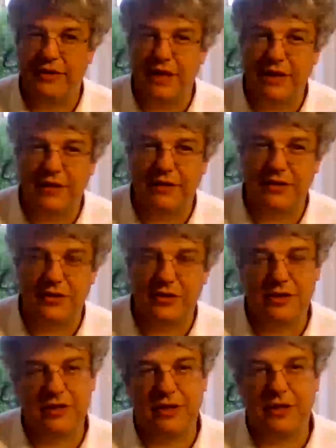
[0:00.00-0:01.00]
out of the
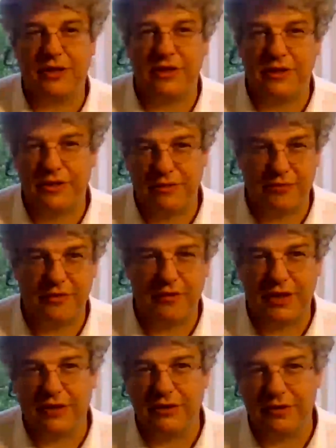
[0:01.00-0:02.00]
Netherlands showing that
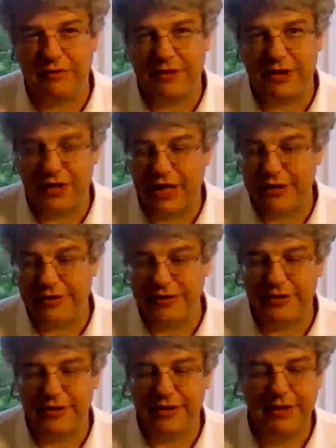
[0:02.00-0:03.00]
children don't infect
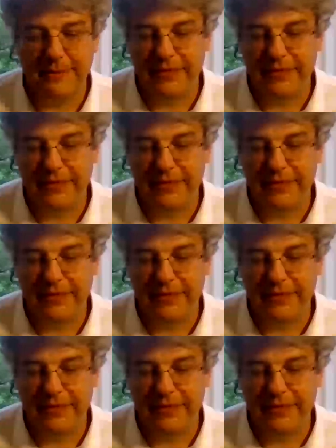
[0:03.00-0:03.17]
adults.